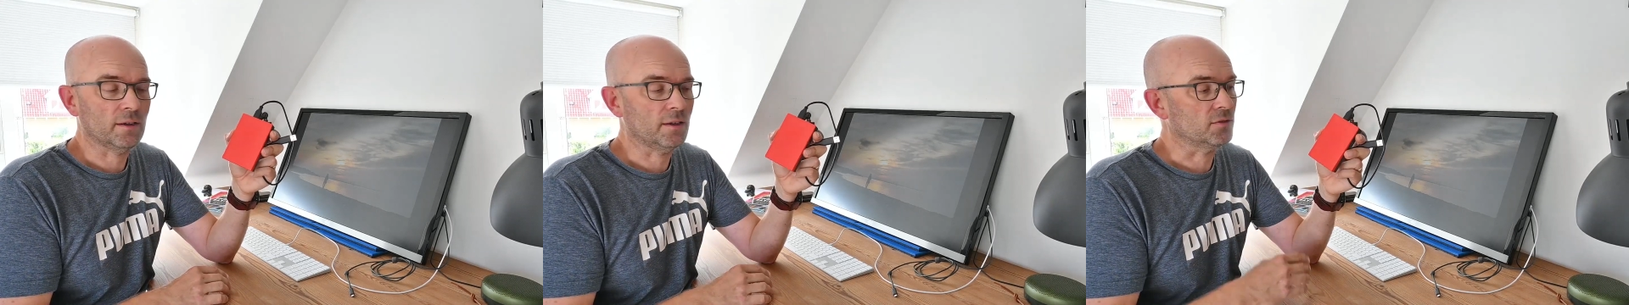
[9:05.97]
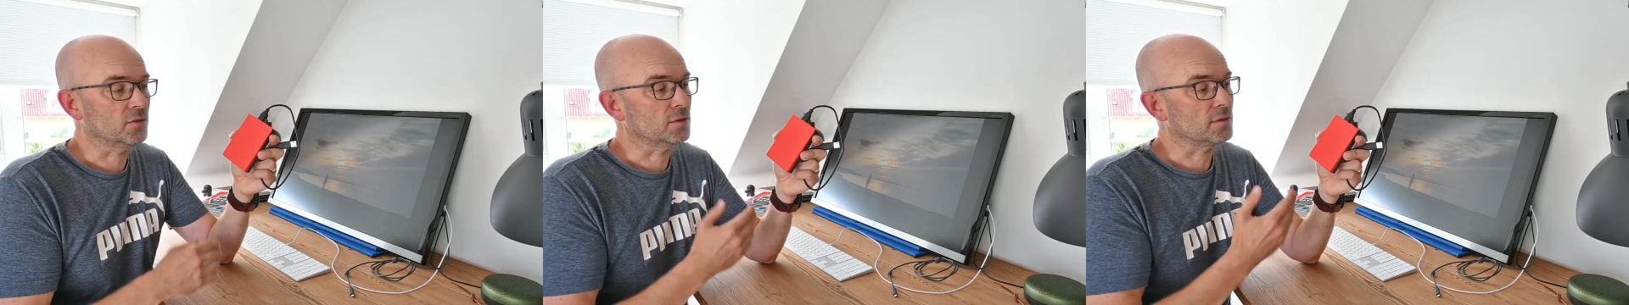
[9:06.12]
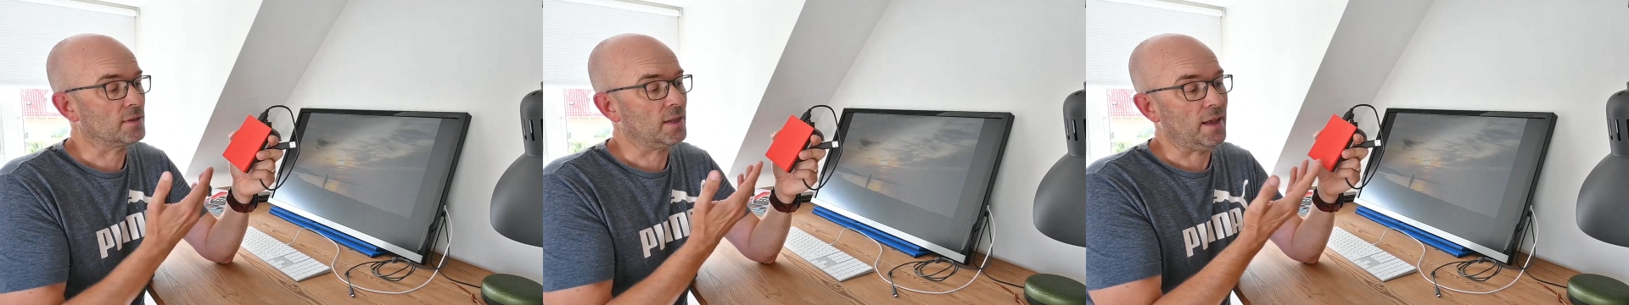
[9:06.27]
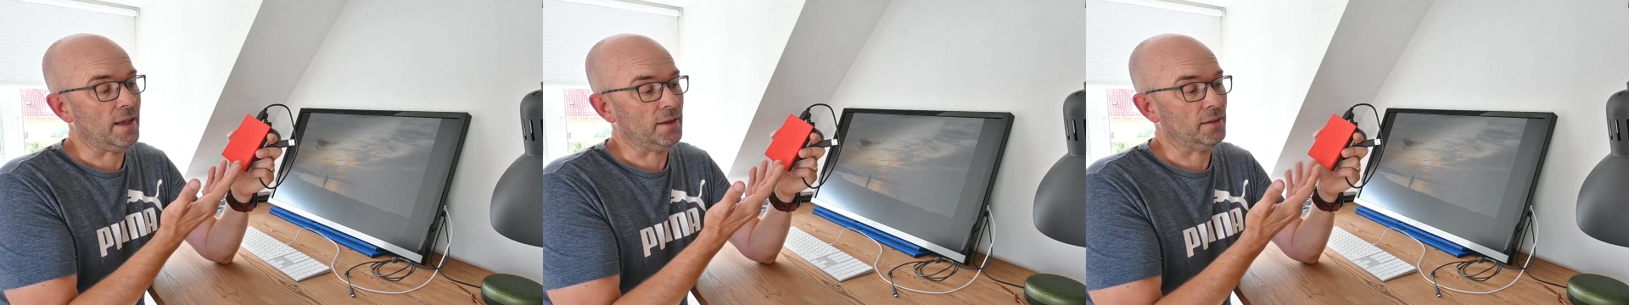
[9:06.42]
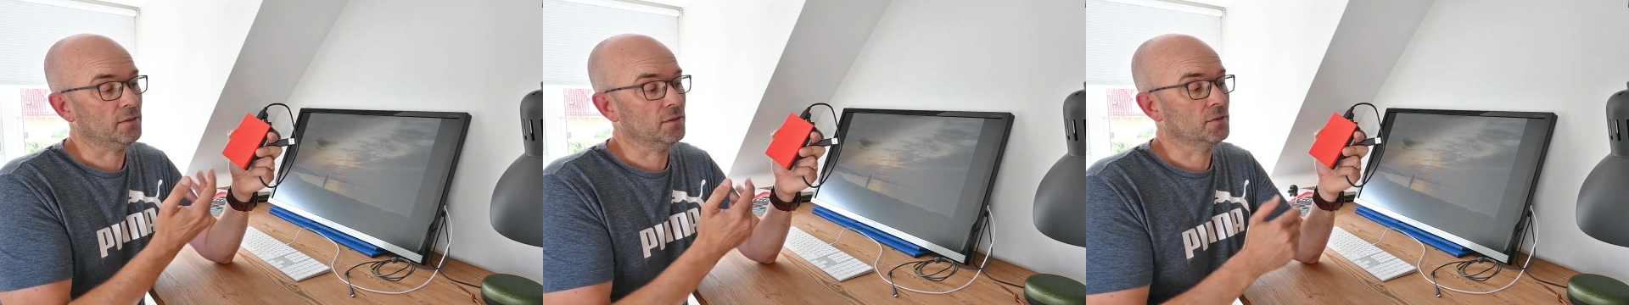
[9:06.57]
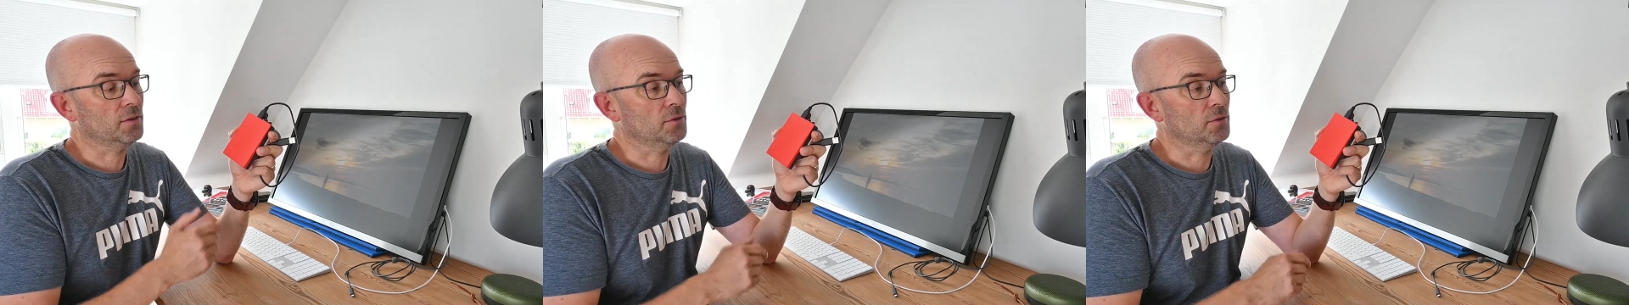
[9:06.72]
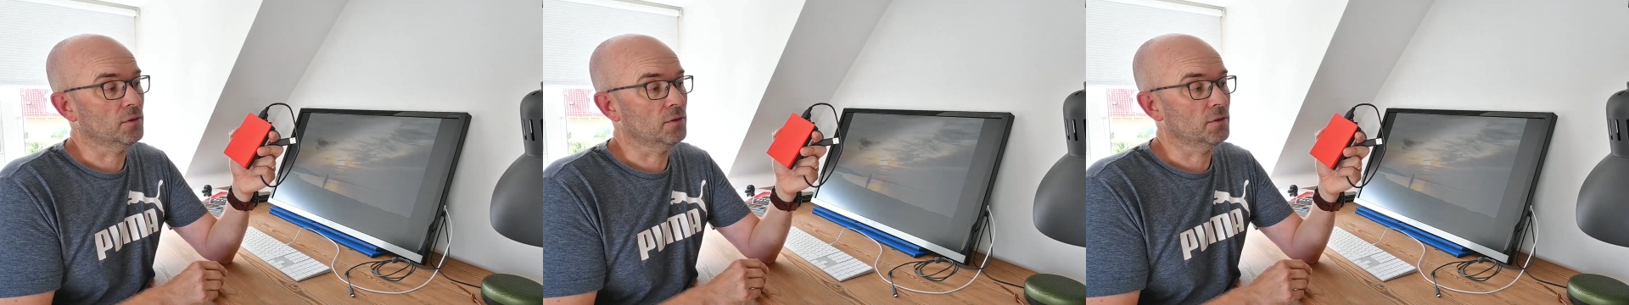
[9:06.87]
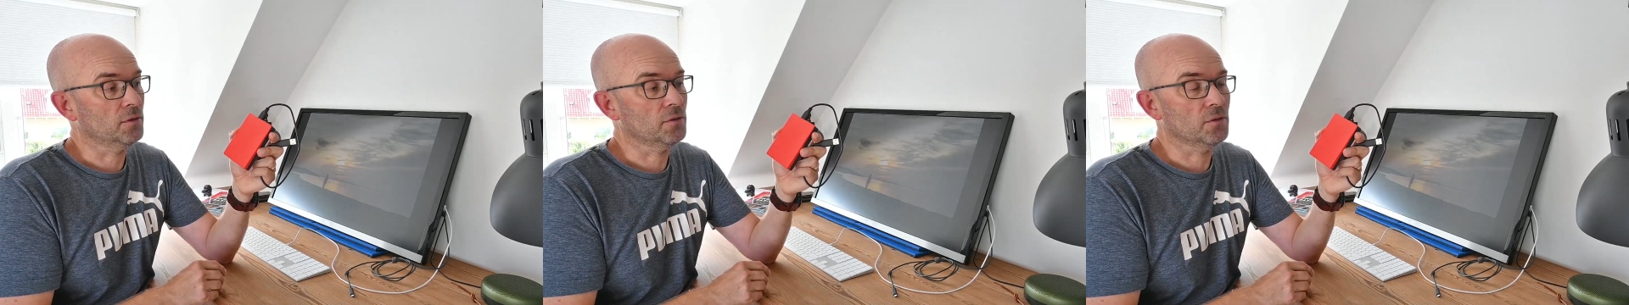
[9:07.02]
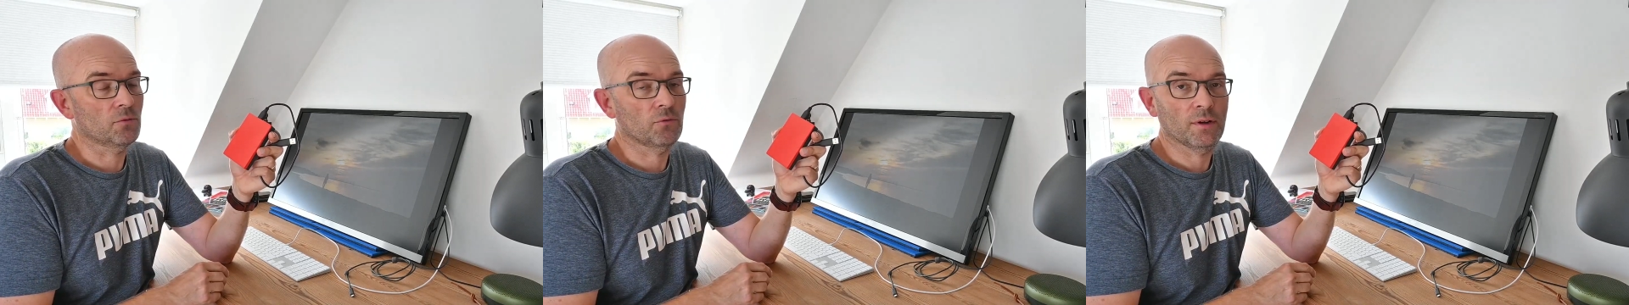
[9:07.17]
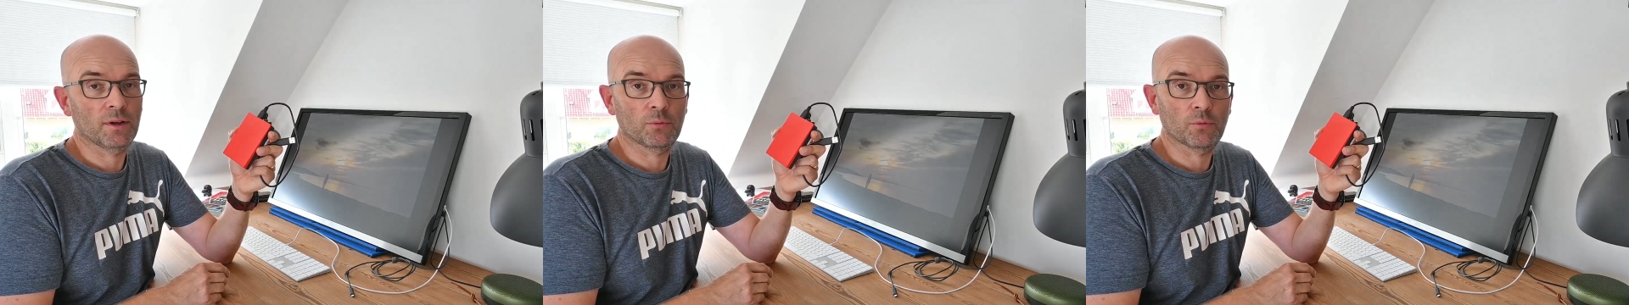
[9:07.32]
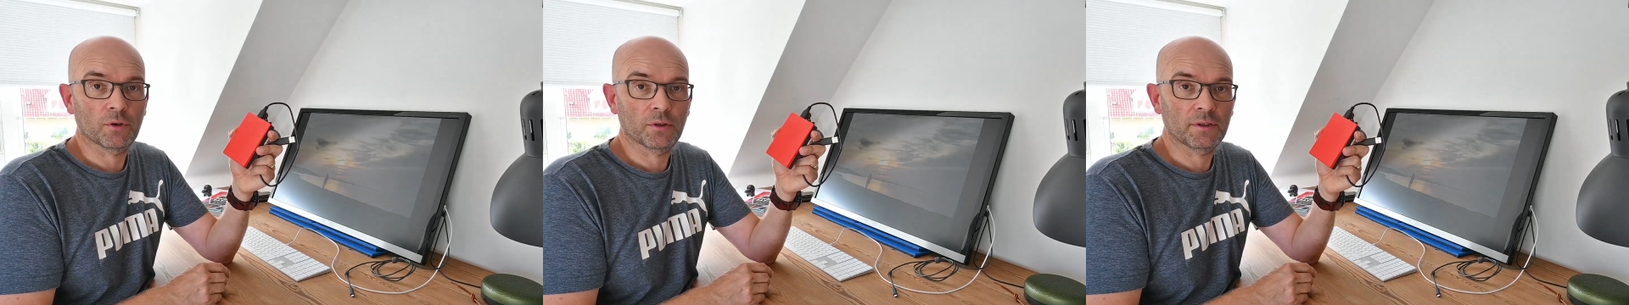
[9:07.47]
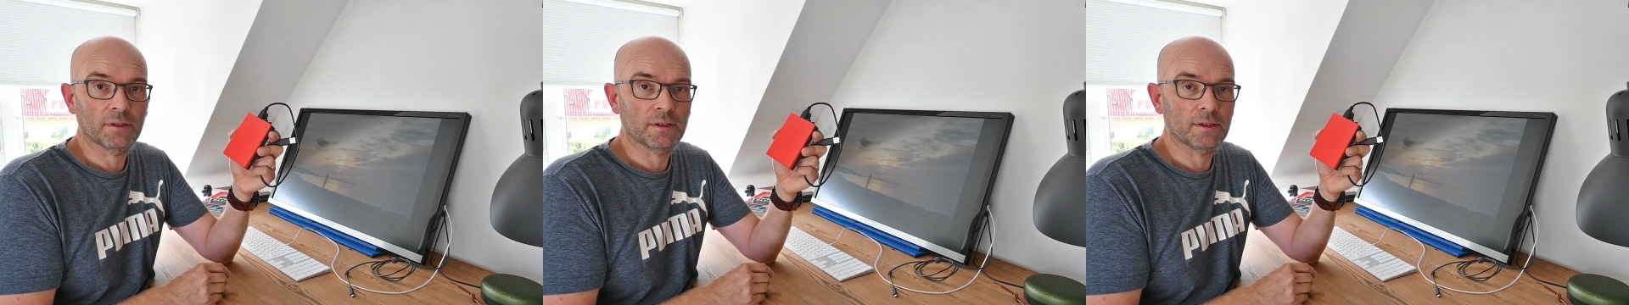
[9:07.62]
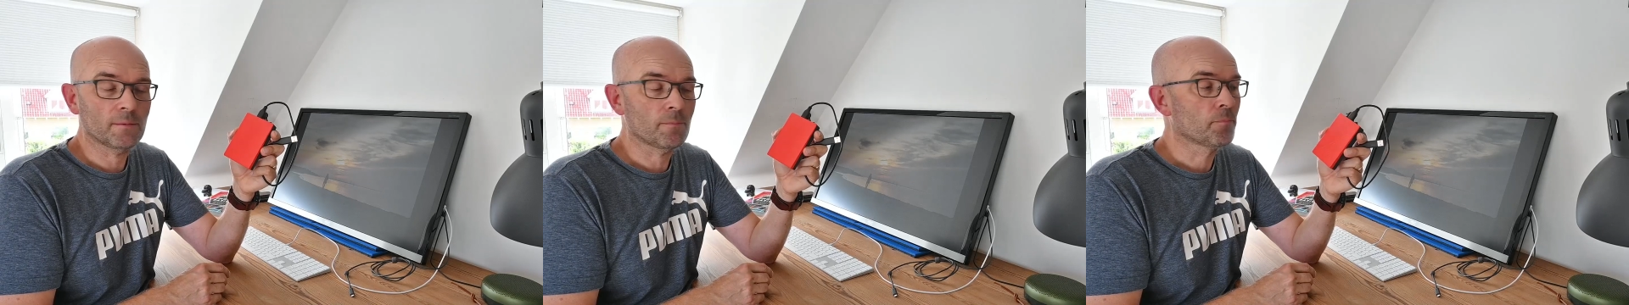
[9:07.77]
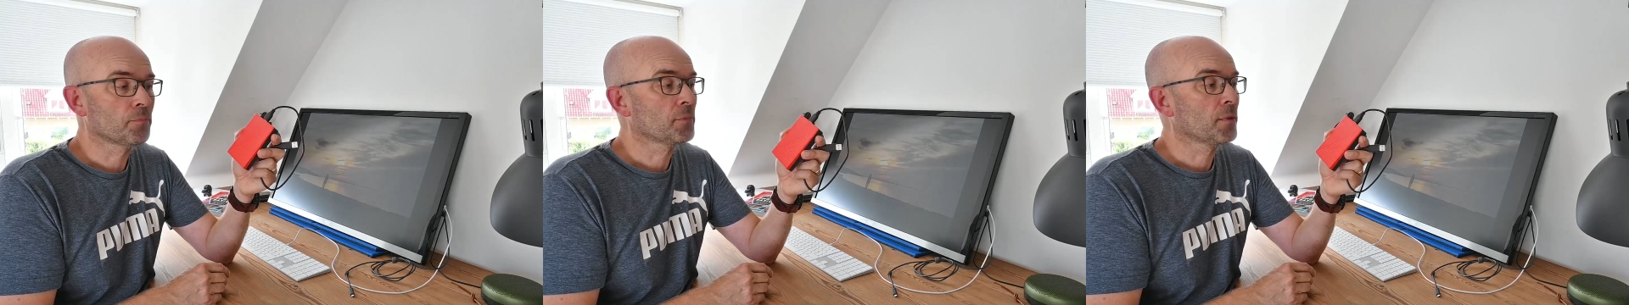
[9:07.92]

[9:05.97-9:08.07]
I just like the red one here.